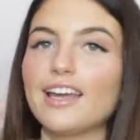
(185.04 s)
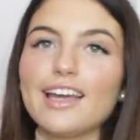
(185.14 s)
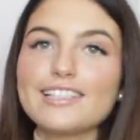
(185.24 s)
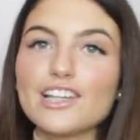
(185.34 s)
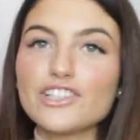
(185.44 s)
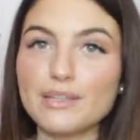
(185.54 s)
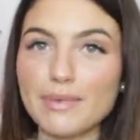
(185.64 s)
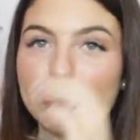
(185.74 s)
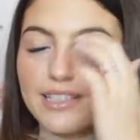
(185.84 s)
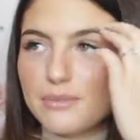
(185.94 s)
It's actually the
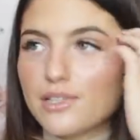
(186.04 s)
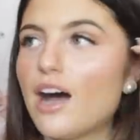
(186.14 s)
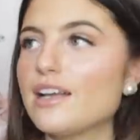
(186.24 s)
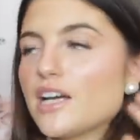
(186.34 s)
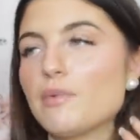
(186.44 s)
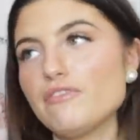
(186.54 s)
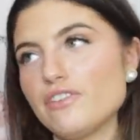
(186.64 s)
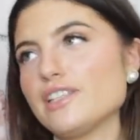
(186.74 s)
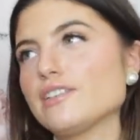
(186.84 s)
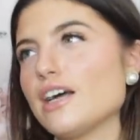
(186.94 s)
medium size. I went for
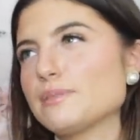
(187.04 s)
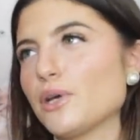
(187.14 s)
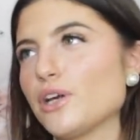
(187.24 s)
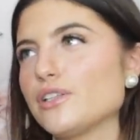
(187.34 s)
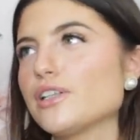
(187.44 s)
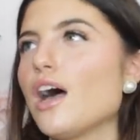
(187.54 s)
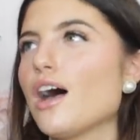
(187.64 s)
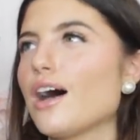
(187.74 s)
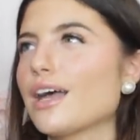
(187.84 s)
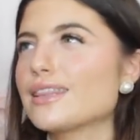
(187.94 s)
this size because
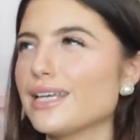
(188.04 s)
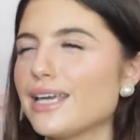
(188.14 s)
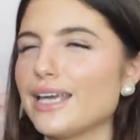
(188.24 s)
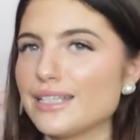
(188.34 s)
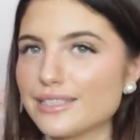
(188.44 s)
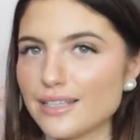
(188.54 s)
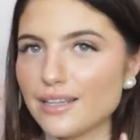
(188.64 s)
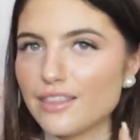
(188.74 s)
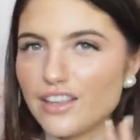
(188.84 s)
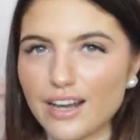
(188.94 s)
I think it is
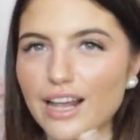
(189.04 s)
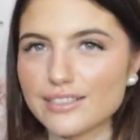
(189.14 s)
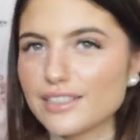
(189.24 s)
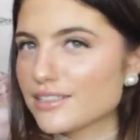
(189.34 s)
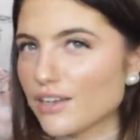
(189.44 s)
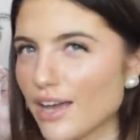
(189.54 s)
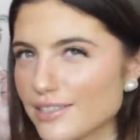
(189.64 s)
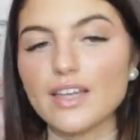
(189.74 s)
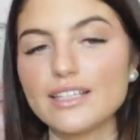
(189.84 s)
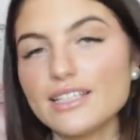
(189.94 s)
the classic
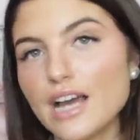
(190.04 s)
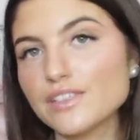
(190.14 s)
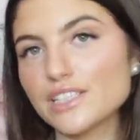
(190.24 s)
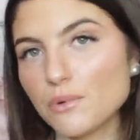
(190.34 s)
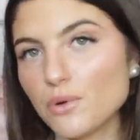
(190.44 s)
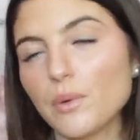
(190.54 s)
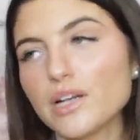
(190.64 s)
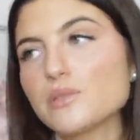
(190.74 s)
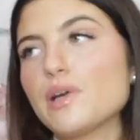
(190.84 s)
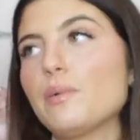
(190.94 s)
size. They did have a smaller one
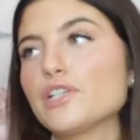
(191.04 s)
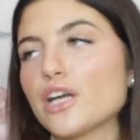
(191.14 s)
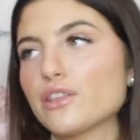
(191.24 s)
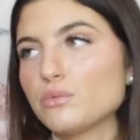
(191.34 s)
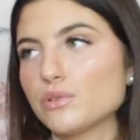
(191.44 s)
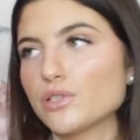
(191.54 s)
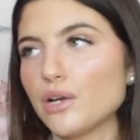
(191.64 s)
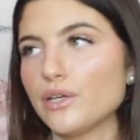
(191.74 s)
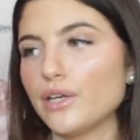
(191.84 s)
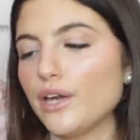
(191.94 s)
as well, which I thought was
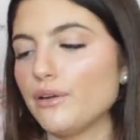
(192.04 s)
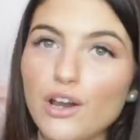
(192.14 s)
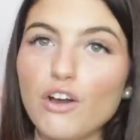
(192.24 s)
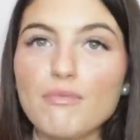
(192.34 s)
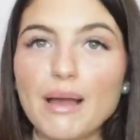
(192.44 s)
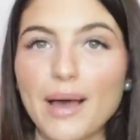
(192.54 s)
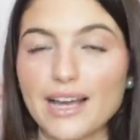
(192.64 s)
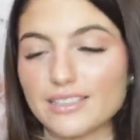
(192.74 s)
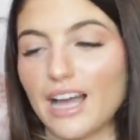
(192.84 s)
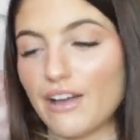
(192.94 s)
so cute. A lot of my
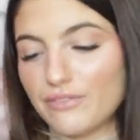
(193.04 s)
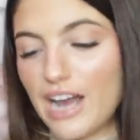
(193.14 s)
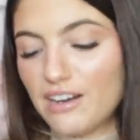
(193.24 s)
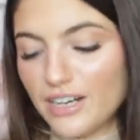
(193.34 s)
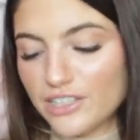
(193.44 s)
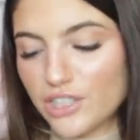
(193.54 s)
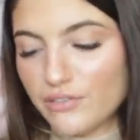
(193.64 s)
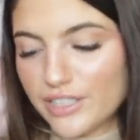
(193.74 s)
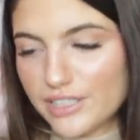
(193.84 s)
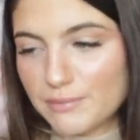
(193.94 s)
bags that I have now are actually
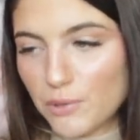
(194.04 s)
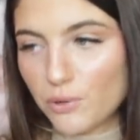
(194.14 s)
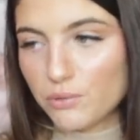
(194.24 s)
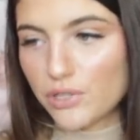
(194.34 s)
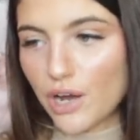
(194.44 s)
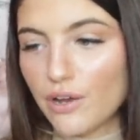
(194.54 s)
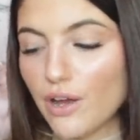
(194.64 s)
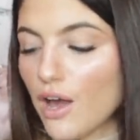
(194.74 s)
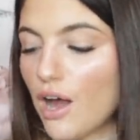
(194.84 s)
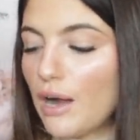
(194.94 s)
really small, so
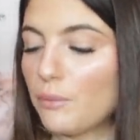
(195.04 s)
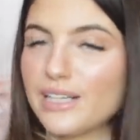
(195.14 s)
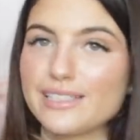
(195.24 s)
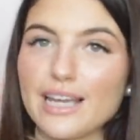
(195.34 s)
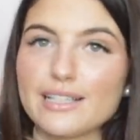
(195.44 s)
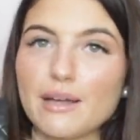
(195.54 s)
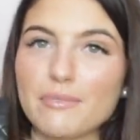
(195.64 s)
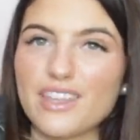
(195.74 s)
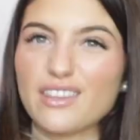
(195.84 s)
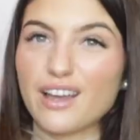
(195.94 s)
I wanted to get
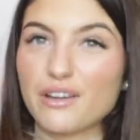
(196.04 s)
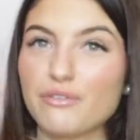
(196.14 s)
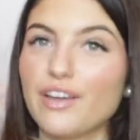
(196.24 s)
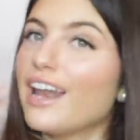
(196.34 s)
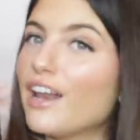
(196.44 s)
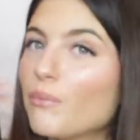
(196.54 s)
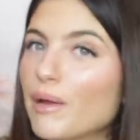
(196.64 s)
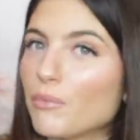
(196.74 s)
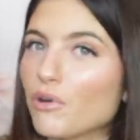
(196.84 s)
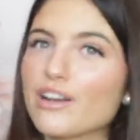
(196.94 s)
something that I could fit a little
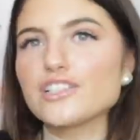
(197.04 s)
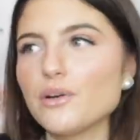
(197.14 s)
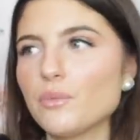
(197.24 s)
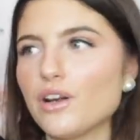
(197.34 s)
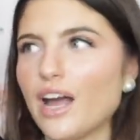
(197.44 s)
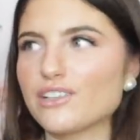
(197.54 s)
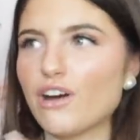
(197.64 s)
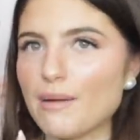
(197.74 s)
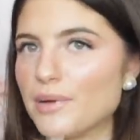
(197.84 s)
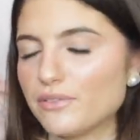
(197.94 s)
bit more in. I don't want to like
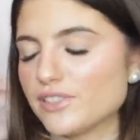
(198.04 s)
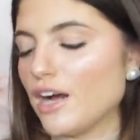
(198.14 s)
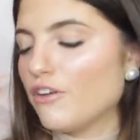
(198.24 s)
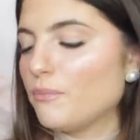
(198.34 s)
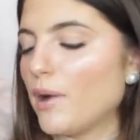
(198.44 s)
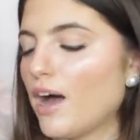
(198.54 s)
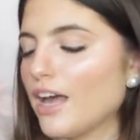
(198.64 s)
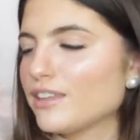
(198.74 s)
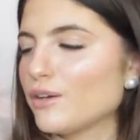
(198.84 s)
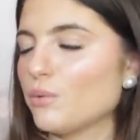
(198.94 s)
cram it with stuff, but I
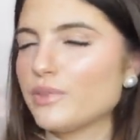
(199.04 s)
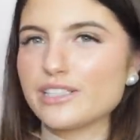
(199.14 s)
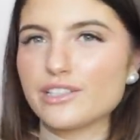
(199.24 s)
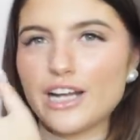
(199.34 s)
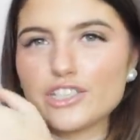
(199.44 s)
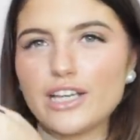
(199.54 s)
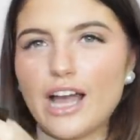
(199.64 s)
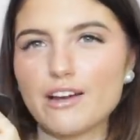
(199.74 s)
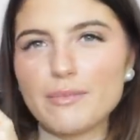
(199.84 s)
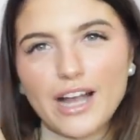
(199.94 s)
thought this could actually
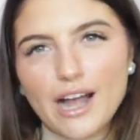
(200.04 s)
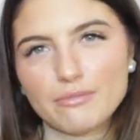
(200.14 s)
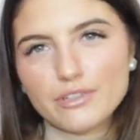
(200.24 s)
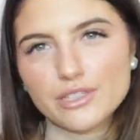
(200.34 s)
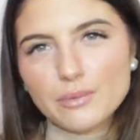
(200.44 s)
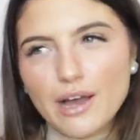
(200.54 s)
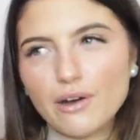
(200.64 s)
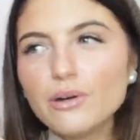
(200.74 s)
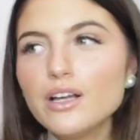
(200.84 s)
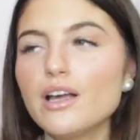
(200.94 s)
carry my camera as
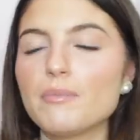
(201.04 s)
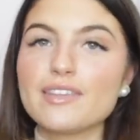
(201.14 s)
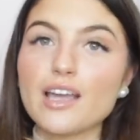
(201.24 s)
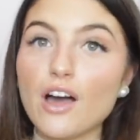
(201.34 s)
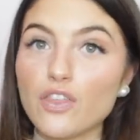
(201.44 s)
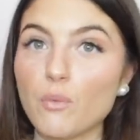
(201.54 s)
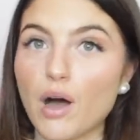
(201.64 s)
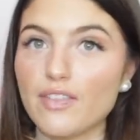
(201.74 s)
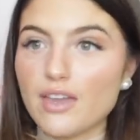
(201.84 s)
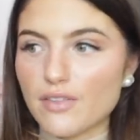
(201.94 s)
well. But the other
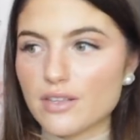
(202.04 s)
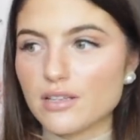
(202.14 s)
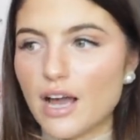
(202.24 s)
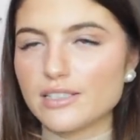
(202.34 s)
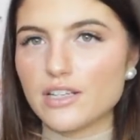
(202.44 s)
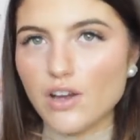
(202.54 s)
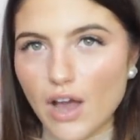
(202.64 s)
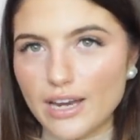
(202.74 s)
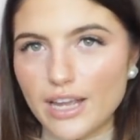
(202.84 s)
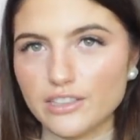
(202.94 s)
one, the other size, the
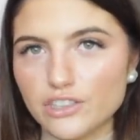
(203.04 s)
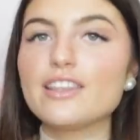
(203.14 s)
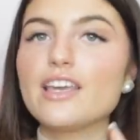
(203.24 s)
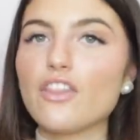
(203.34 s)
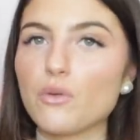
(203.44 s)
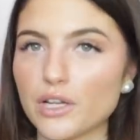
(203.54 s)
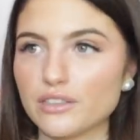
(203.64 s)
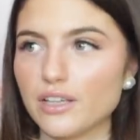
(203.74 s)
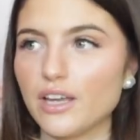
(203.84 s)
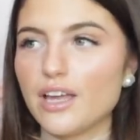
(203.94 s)
9-inch, and the other
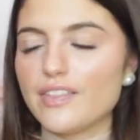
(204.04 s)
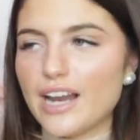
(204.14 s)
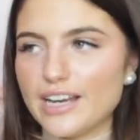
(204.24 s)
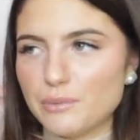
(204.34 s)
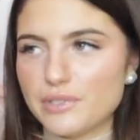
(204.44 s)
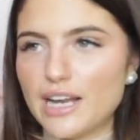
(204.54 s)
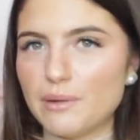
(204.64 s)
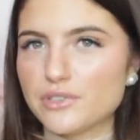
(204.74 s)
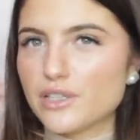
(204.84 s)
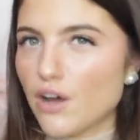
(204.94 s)
one the lady was
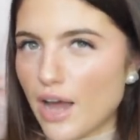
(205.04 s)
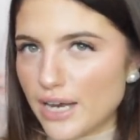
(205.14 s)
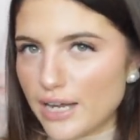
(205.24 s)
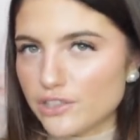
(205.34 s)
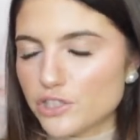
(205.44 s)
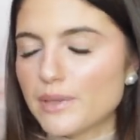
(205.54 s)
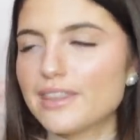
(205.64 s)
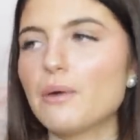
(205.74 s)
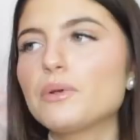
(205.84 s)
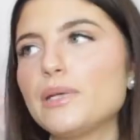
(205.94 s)
selling was a 9-inch, but
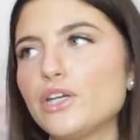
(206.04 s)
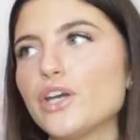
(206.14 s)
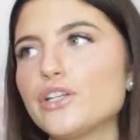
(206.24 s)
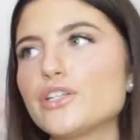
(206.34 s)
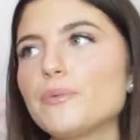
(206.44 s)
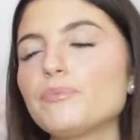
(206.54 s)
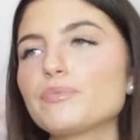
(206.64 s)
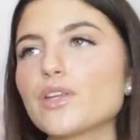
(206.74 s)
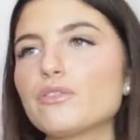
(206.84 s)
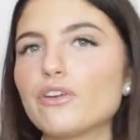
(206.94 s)
that would be good
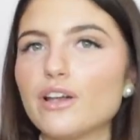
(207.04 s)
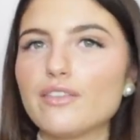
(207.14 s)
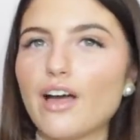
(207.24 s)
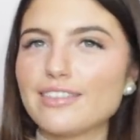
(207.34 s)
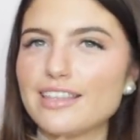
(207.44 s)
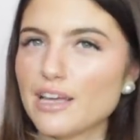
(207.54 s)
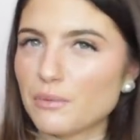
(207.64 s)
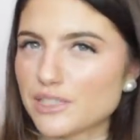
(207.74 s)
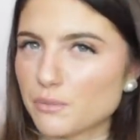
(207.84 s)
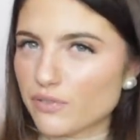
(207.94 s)
for, I think that
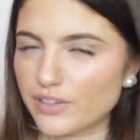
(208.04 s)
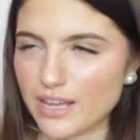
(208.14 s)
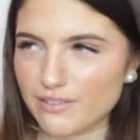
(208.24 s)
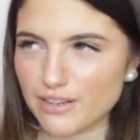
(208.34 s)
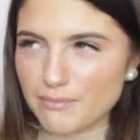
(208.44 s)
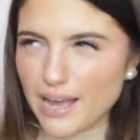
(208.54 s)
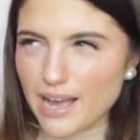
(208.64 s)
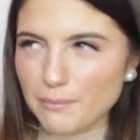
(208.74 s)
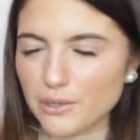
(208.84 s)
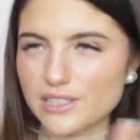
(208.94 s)
one's more of an evening
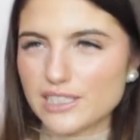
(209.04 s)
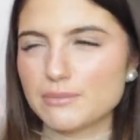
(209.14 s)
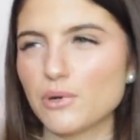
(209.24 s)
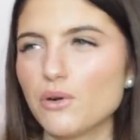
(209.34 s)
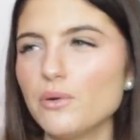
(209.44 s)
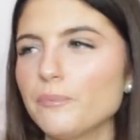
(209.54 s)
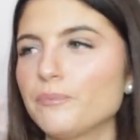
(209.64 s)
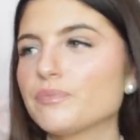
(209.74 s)
bag because it's small.